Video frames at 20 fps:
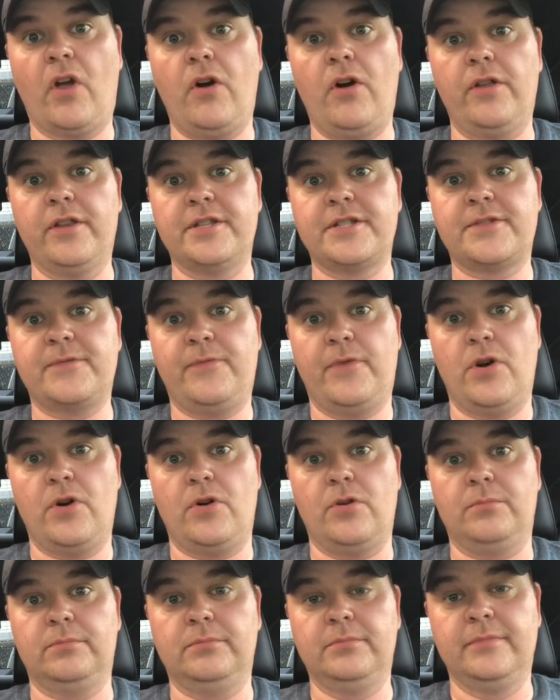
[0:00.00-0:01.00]
all this
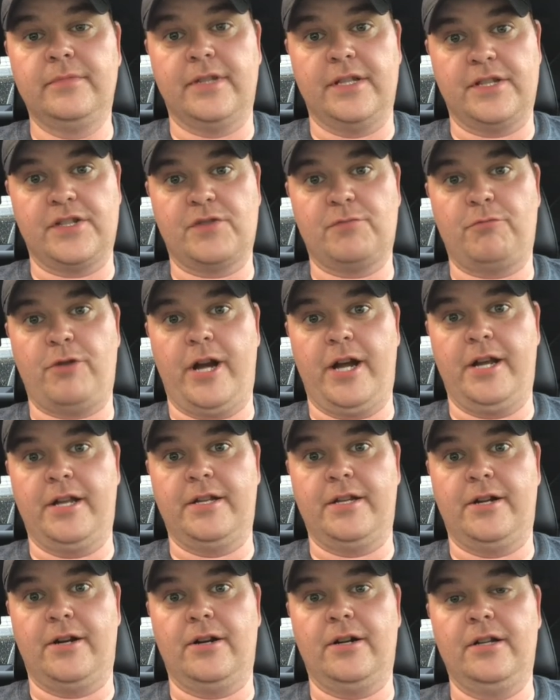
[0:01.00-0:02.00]
foam that's sprayed
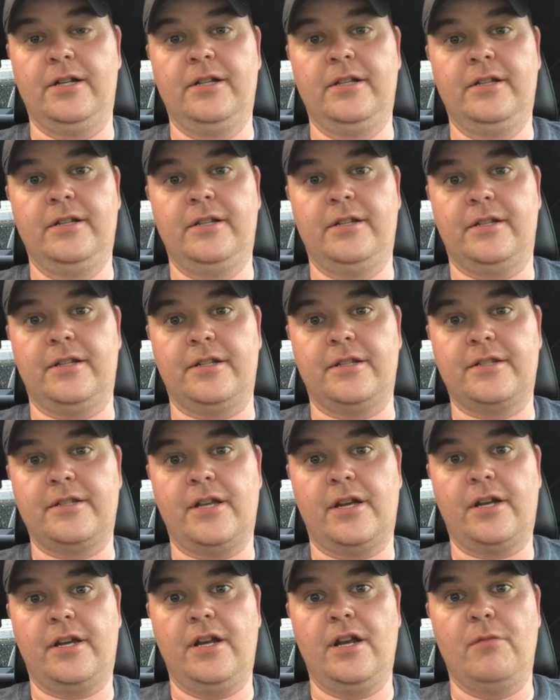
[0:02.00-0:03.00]
in there is
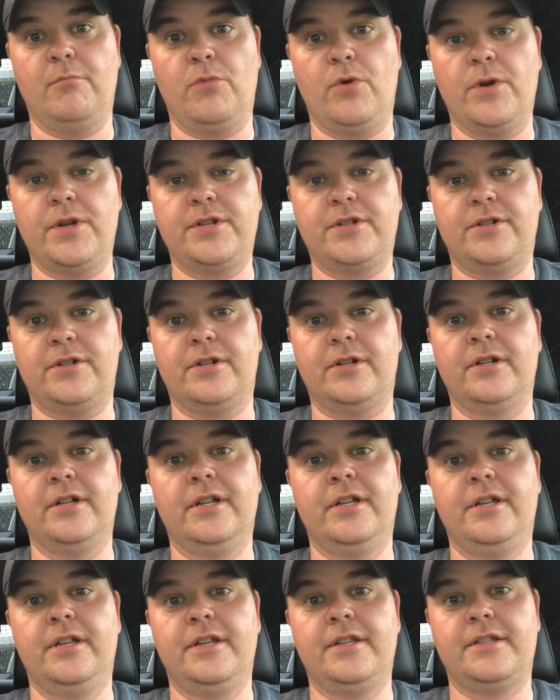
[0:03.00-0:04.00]
sucking up moisture,
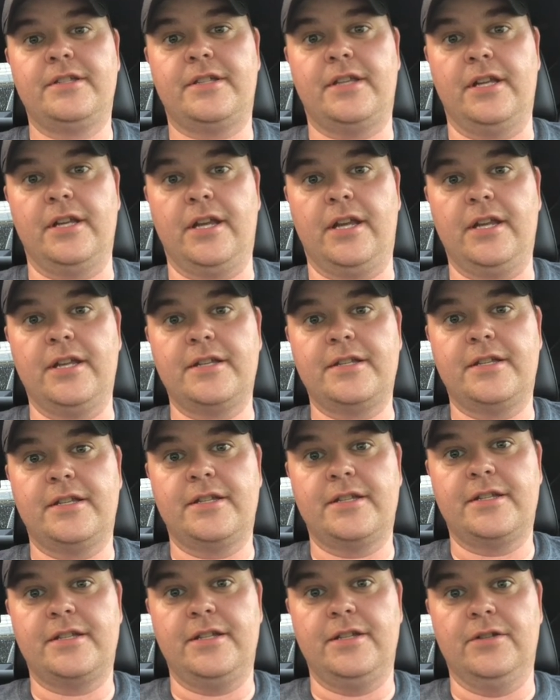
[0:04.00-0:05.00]
sitting against
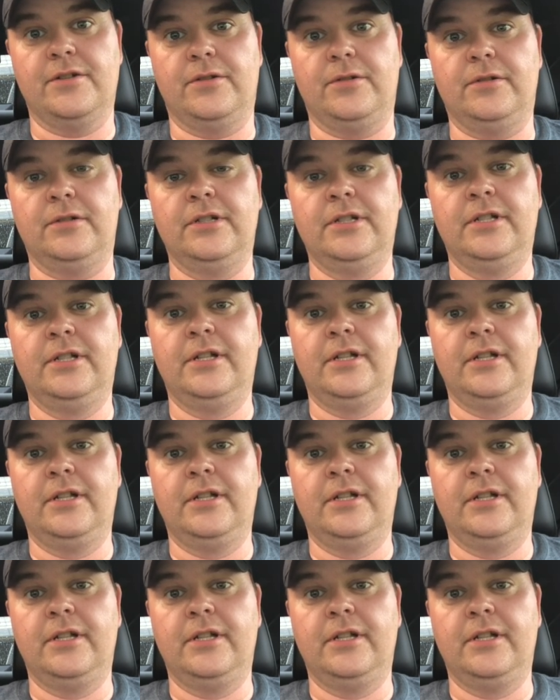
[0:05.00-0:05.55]
the steel,